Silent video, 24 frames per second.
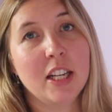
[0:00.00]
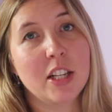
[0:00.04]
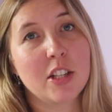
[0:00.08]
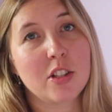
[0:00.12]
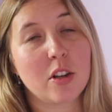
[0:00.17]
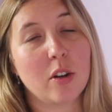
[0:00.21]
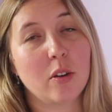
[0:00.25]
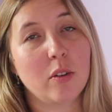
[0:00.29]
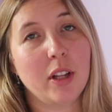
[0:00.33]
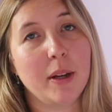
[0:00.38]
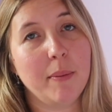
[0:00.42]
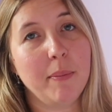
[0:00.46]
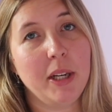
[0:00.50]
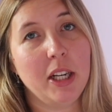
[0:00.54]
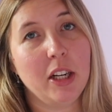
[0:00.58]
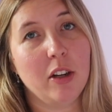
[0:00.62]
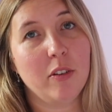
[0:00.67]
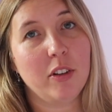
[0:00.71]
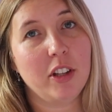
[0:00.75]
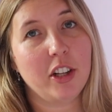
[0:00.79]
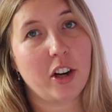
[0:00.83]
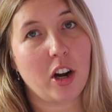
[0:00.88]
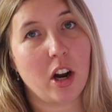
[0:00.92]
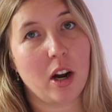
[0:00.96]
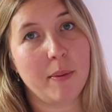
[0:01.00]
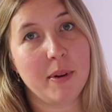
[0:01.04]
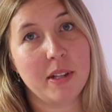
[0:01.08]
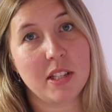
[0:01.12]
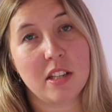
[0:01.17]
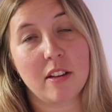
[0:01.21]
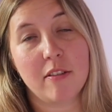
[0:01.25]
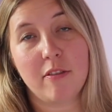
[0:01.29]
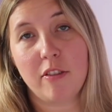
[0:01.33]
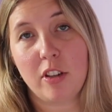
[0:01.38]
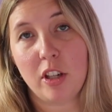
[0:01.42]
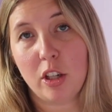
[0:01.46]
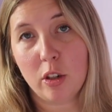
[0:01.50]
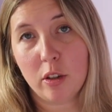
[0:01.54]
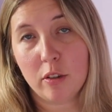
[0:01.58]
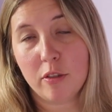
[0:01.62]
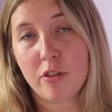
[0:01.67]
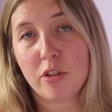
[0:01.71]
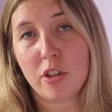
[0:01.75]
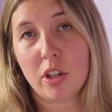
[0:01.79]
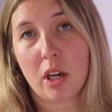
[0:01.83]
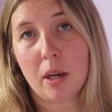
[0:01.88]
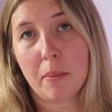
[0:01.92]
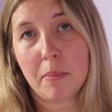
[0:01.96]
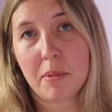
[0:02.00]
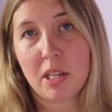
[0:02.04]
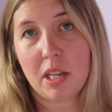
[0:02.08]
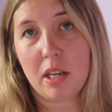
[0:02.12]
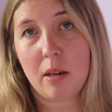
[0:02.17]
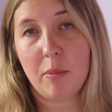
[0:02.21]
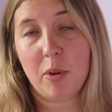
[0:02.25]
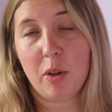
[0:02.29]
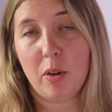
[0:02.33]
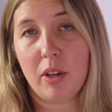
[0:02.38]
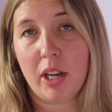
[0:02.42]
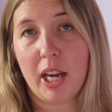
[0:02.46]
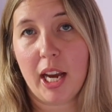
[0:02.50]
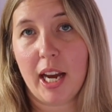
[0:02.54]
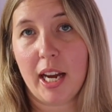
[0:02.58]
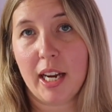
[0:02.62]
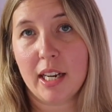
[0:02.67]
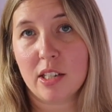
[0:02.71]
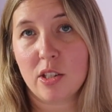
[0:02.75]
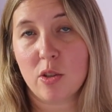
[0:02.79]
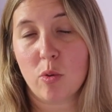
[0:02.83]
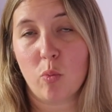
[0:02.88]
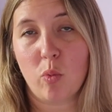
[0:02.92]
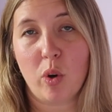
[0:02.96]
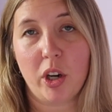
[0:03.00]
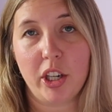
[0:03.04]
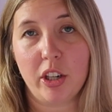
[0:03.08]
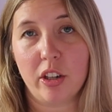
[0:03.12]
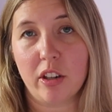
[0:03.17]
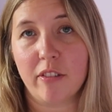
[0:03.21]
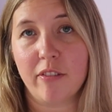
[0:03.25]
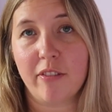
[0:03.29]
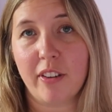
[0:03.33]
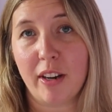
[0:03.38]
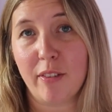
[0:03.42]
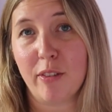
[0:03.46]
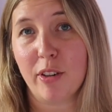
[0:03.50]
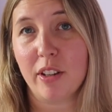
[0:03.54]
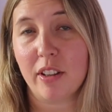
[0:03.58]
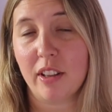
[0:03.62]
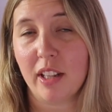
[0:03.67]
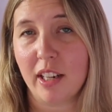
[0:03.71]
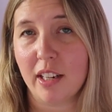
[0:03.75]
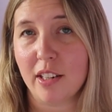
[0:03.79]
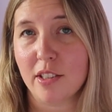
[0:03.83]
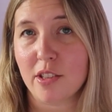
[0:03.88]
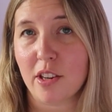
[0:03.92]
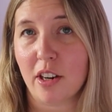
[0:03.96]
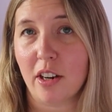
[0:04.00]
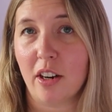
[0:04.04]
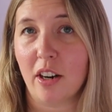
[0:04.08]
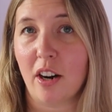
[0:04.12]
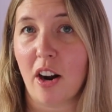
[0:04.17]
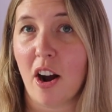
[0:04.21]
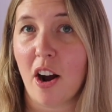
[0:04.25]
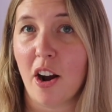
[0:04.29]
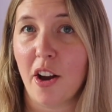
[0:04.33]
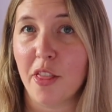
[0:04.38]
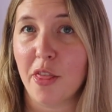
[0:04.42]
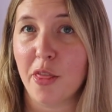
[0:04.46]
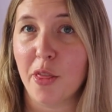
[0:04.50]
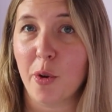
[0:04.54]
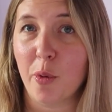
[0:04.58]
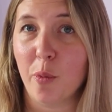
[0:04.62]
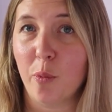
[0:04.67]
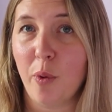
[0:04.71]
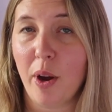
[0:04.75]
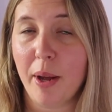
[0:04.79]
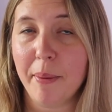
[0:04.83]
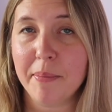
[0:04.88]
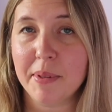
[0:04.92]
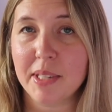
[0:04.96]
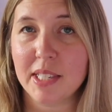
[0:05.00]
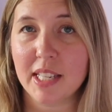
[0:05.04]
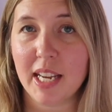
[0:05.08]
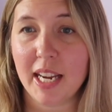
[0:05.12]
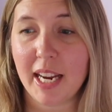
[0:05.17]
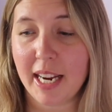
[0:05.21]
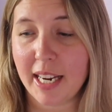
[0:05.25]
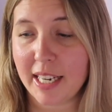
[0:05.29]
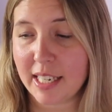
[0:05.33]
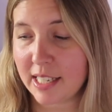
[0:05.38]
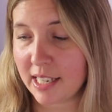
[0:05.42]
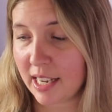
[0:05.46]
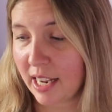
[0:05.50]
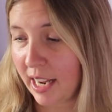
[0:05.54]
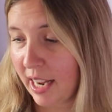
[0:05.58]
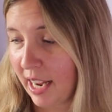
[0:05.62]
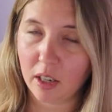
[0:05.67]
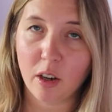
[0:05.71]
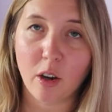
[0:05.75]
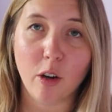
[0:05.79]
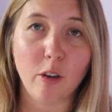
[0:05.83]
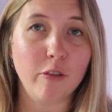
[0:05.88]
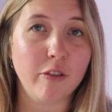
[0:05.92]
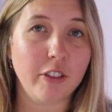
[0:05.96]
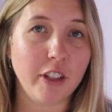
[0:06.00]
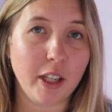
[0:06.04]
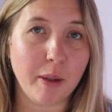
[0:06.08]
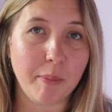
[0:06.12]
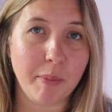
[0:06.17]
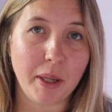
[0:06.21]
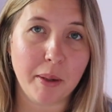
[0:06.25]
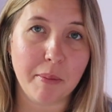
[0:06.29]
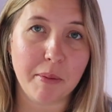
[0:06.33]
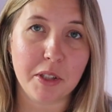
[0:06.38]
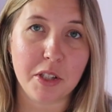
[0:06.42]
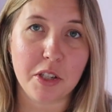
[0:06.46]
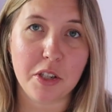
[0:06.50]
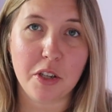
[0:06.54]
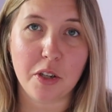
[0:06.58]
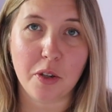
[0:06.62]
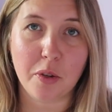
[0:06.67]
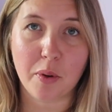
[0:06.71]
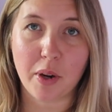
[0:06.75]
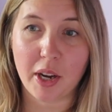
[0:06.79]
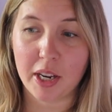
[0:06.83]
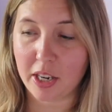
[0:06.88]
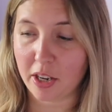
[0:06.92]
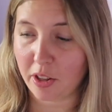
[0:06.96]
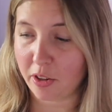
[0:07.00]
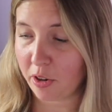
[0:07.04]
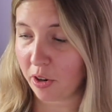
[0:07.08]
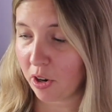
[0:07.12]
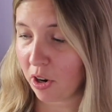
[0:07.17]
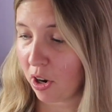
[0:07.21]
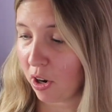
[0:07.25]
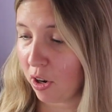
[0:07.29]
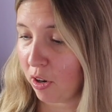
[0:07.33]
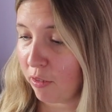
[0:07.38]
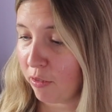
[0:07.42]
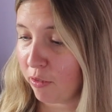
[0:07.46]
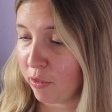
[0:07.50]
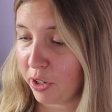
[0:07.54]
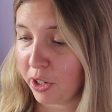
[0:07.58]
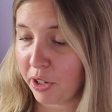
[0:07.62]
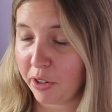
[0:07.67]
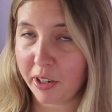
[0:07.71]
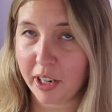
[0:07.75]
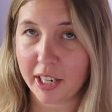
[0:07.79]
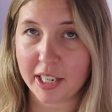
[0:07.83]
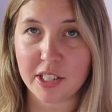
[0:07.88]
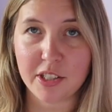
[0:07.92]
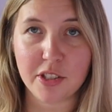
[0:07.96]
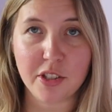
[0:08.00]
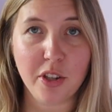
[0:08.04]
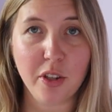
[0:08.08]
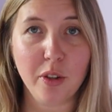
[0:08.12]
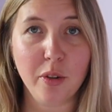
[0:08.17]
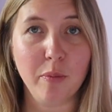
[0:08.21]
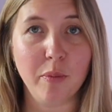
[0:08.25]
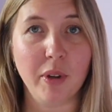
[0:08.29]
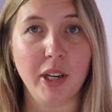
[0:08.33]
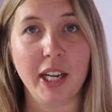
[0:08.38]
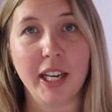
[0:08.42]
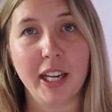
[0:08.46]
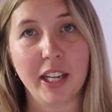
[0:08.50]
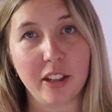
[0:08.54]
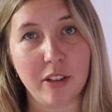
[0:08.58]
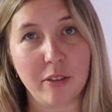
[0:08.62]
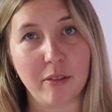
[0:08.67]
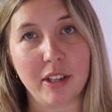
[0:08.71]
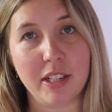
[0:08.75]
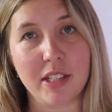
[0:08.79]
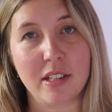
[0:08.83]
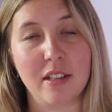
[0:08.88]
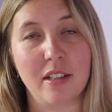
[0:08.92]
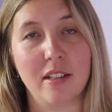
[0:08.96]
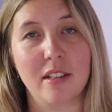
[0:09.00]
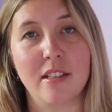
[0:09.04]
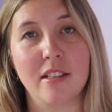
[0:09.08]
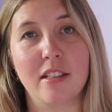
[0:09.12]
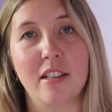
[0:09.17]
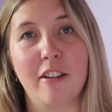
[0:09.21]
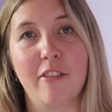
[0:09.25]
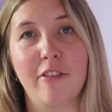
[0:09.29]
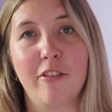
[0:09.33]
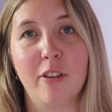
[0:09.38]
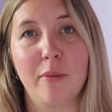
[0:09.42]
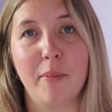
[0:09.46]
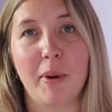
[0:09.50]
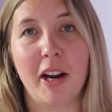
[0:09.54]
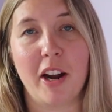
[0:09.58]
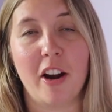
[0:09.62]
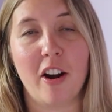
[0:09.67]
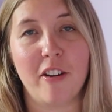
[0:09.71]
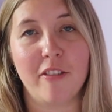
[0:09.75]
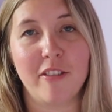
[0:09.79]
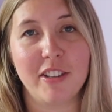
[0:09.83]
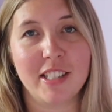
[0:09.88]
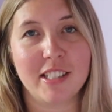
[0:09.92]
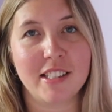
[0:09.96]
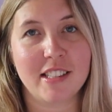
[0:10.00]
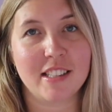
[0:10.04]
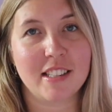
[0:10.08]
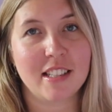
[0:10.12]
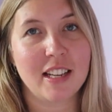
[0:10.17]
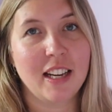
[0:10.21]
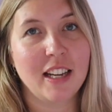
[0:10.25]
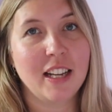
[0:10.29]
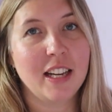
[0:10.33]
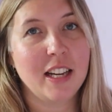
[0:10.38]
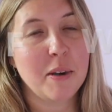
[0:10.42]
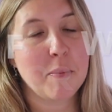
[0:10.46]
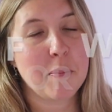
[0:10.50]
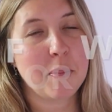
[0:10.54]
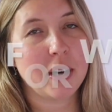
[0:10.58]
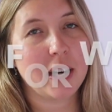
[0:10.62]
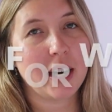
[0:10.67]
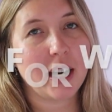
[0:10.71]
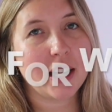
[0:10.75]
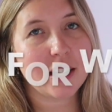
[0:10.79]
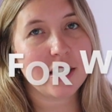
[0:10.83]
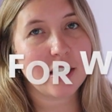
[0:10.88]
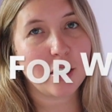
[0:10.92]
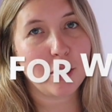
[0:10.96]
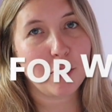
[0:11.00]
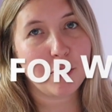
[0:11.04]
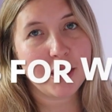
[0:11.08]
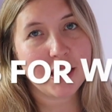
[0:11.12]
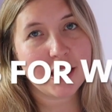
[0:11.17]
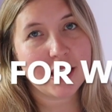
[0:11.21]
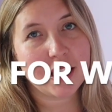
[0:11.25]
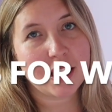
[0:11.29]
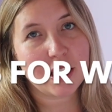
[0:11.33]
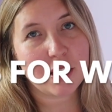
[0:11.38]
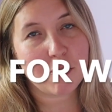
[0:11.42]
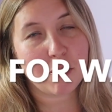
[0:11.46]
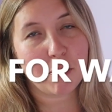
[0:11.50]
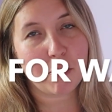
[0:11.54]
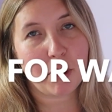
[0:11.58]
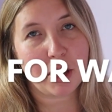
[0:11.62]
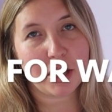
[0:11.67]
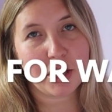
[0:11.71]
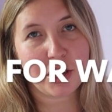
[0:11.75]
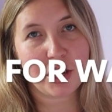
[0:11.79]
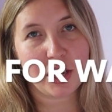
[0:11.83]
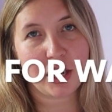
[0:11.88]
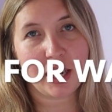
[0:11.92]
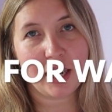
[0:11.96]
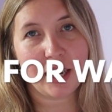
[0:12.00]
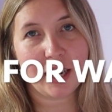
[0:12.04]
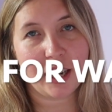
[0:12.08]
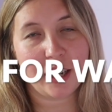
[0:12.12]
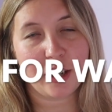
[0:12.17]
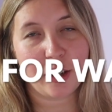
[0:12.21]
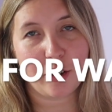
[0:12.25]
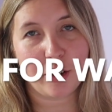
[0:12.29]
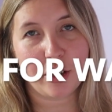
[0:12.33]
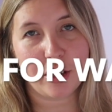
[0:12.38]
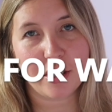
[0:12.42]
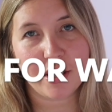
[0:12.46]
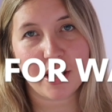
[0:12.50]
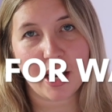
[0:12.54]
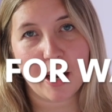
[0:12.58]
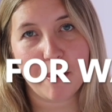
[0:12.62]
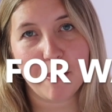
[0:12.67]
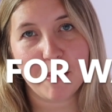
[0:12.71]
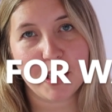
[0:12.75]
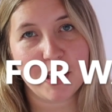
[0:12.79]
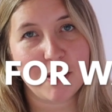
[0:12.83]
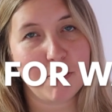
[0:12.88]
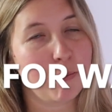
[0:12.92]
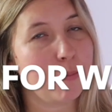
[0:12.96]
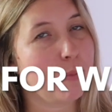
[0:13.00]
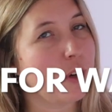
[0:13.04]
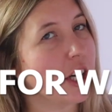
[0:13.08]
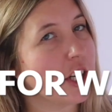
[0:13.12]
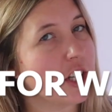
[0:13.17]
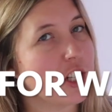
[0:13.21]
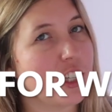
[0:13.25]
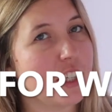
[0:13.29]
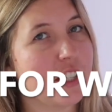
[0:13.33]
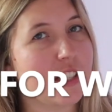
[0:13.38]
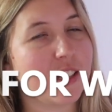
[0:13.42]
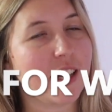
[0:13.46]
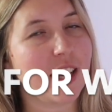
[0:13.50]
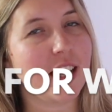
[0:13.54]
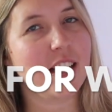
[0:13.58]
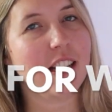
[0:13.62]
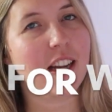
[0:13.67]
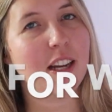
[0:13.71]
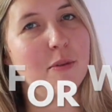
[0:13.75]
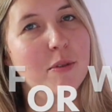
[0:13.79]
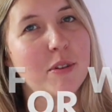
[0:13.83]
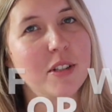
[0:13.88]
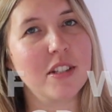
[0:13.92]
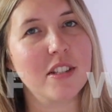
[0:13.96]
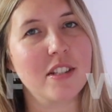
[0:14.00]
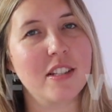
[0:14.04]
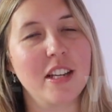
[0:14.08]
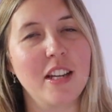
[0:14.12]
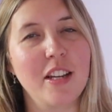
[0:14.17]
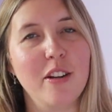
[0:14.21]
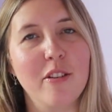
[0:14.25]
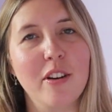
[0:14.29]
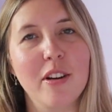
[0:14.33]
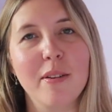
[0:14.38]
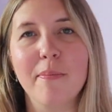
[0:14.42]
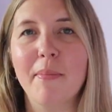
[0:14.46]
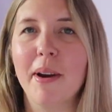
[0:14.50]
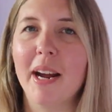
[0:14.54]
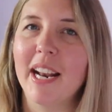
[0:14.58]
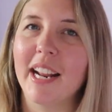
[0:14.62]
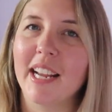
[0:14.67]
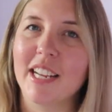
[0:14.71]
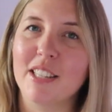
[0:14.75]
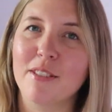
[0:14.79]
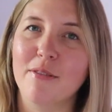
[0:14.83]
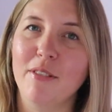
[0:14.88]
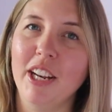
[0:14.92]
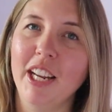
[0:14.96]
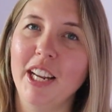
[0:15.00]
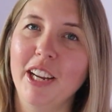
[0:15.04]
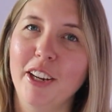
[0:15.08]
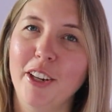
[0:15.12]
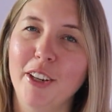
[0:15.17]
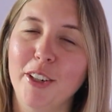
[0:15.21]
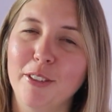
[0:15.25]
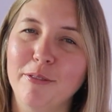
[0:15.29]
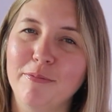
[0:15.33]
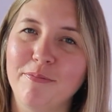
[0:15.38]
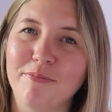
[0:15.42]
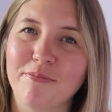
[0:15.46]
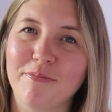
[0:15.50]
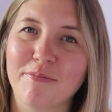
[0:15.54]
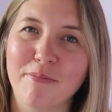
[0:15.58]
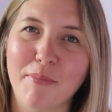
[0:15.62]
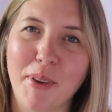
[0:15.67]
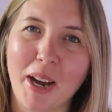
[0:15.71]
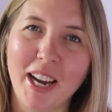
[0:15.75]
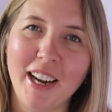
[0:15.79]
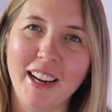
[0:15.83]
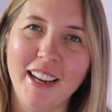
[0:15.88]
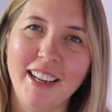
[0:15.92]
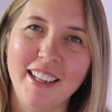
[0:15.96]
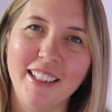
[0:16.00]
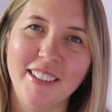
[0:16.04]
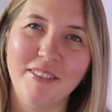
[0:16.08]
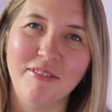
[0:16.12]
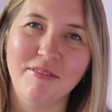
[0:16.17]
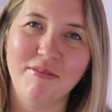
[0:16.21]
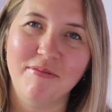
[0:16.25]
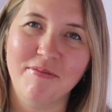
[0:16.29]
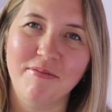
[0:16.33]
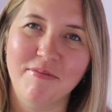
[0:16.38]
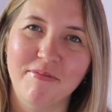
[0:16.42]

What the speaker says: So let me know in the comments if you have shopped Temu yet, what your favorite things are on the website. Hopefully I'll be able to do another haul for you guys soon when I get the rest of the stuff for my office. But as always, thanks for watching. I know your time is precious, and I will see you in my next video. Bye.